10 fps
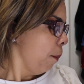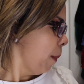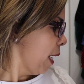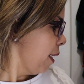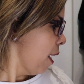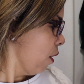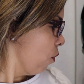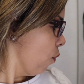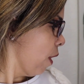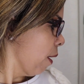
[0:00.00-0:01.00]
My
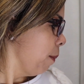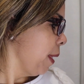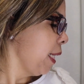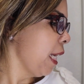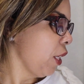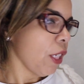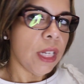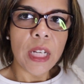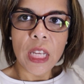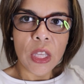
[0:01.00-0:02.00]
next
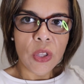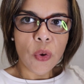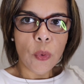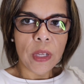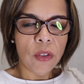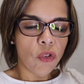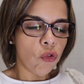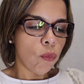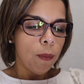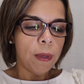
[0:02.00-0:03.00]
recommendation is going
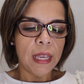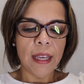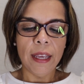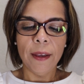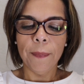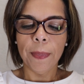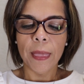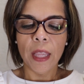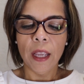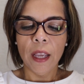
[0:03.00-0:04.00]
to be
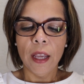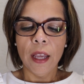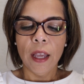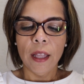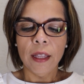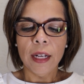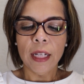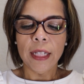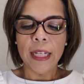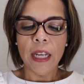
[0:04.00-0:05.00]
the
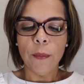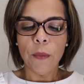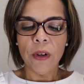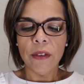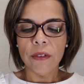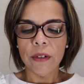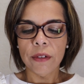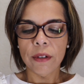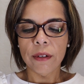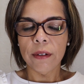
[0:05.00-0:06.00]
Clinique Moisture
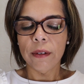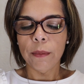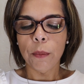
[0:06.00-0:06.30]
Surge